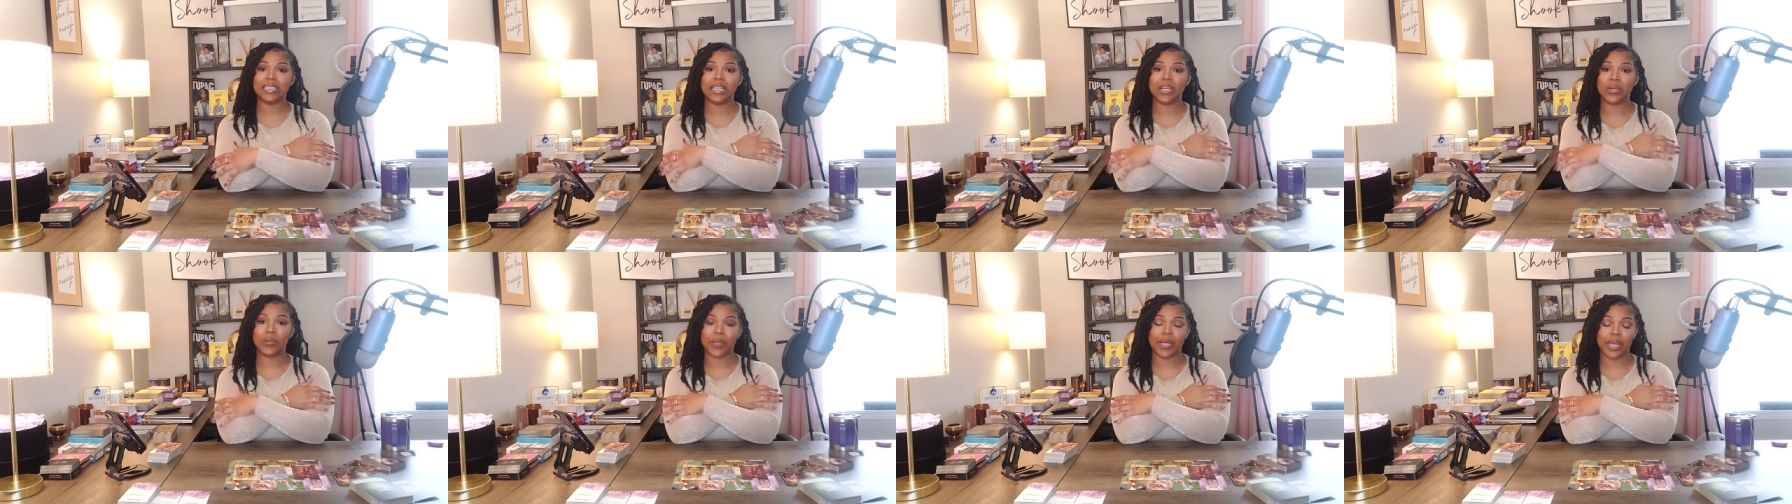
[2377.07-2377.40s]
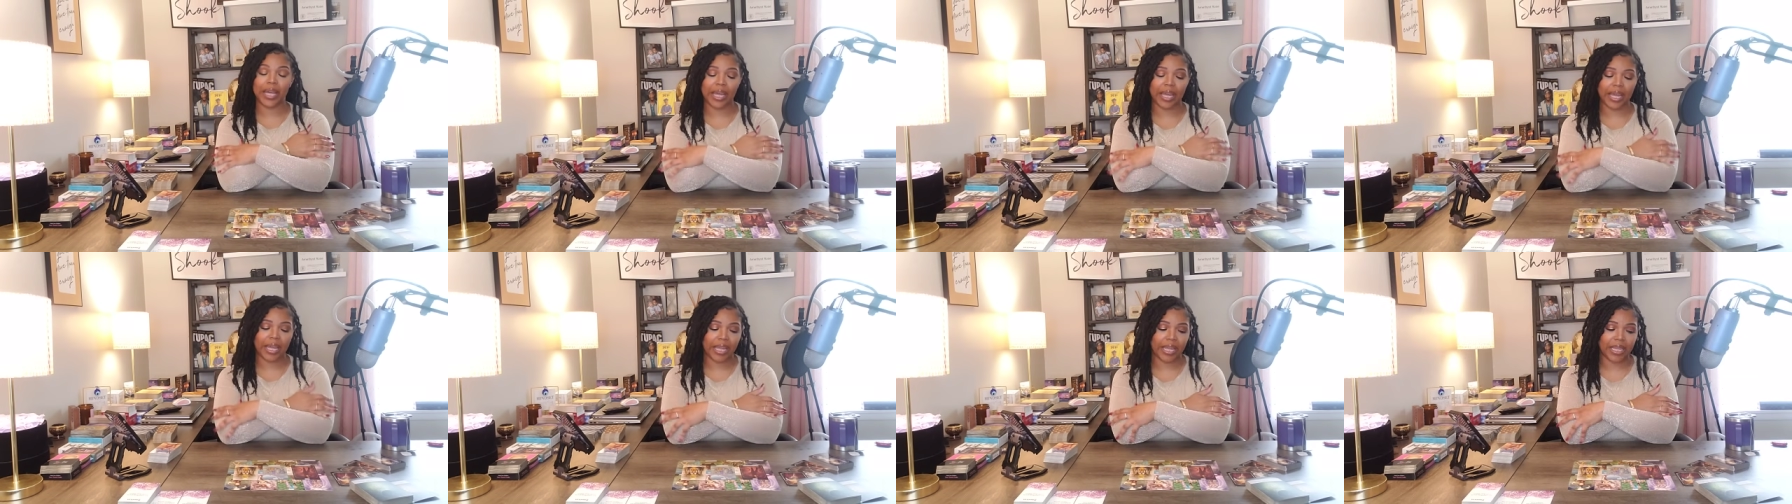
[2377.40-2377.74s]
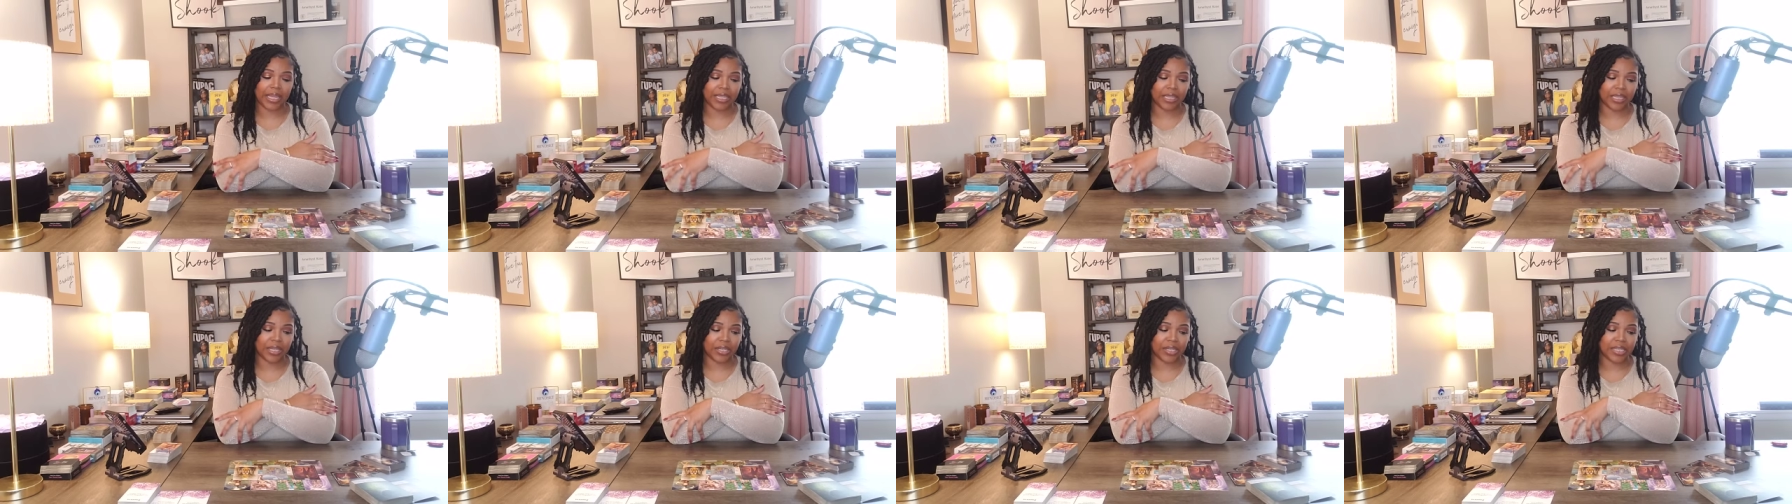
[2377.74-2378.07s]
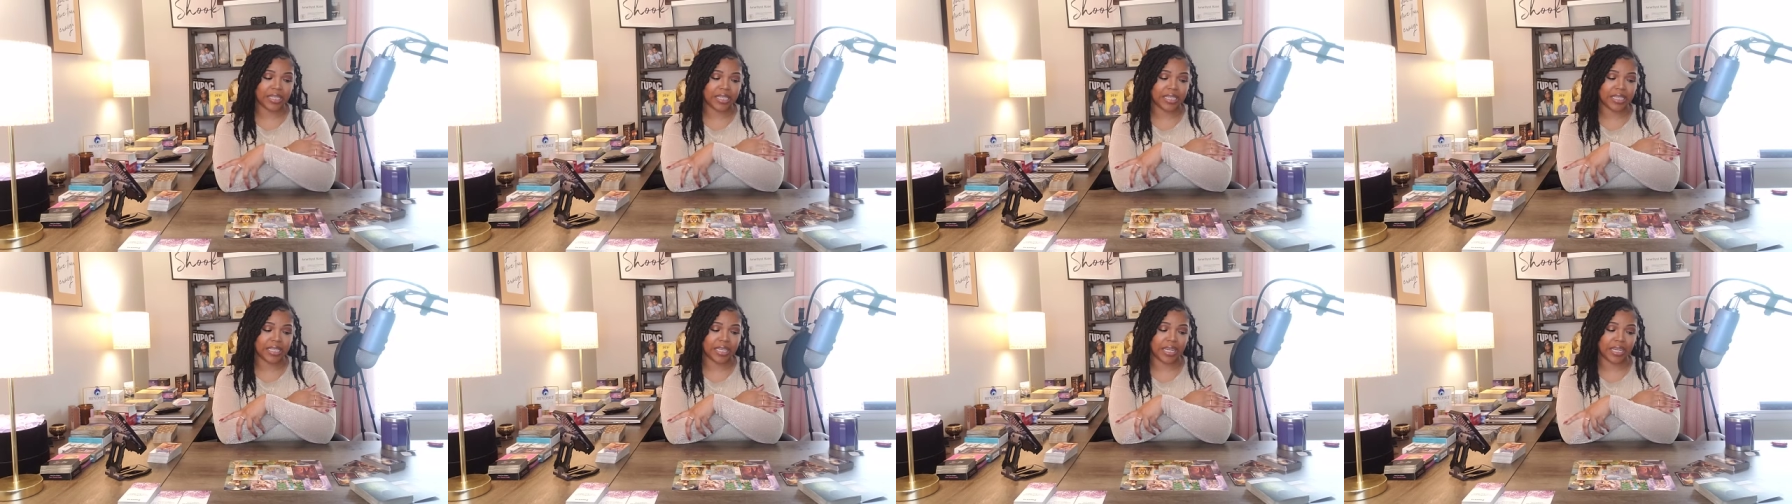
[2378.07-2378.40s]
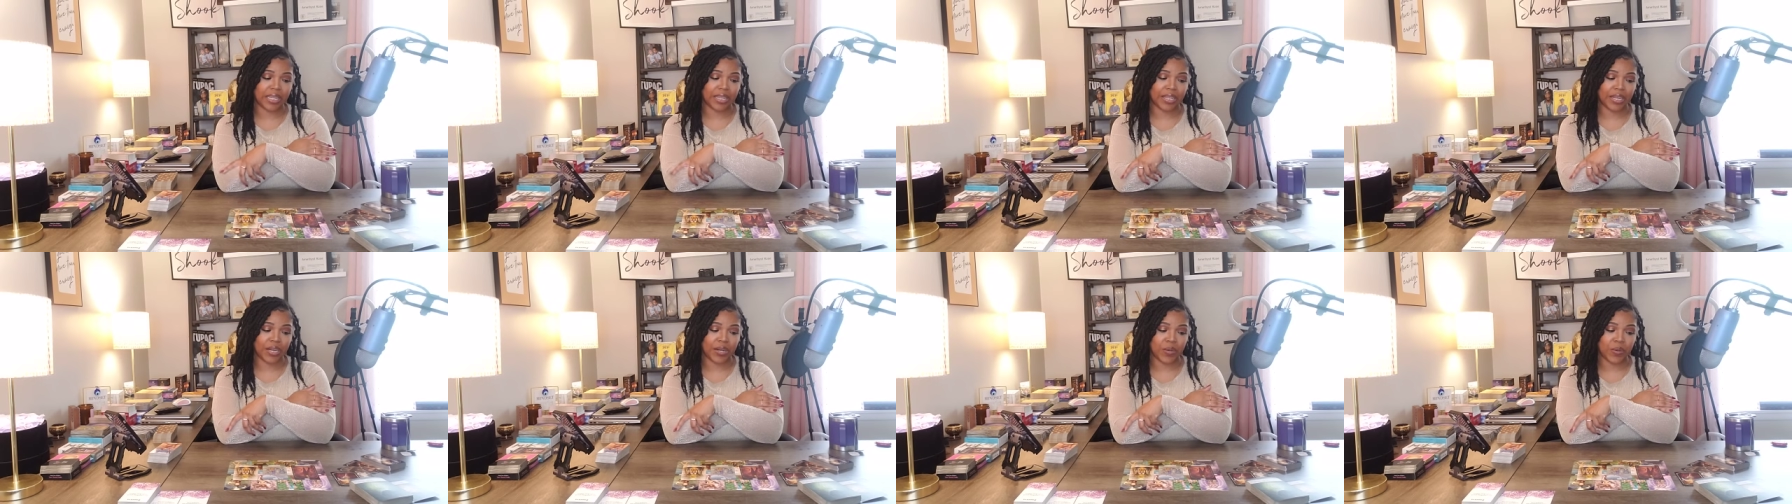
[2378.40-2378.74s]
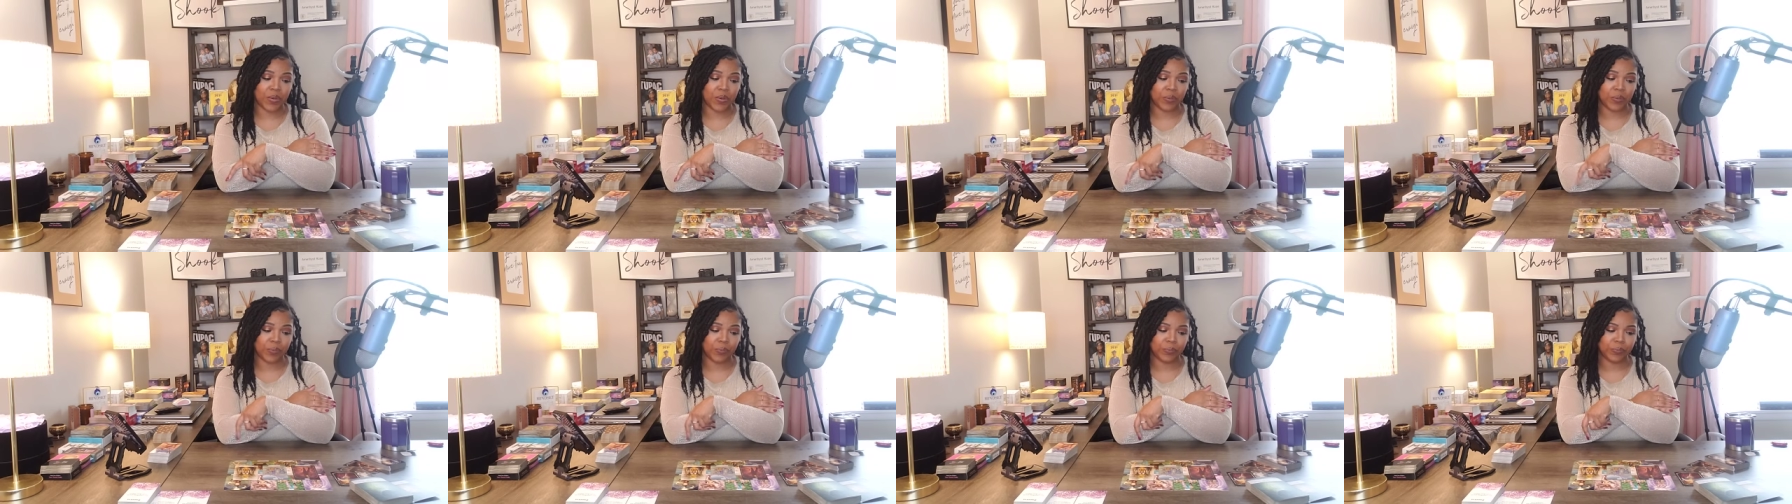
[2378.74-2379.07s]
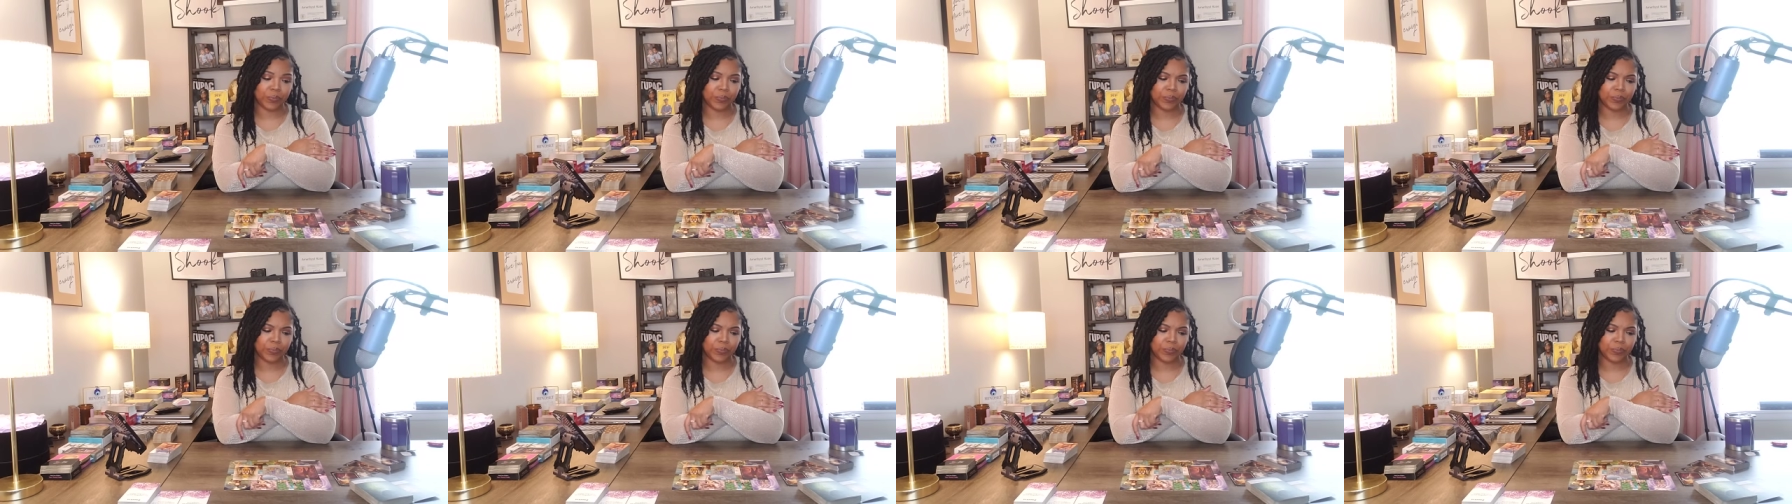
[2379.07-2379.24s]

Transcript: Okay, they're sick though.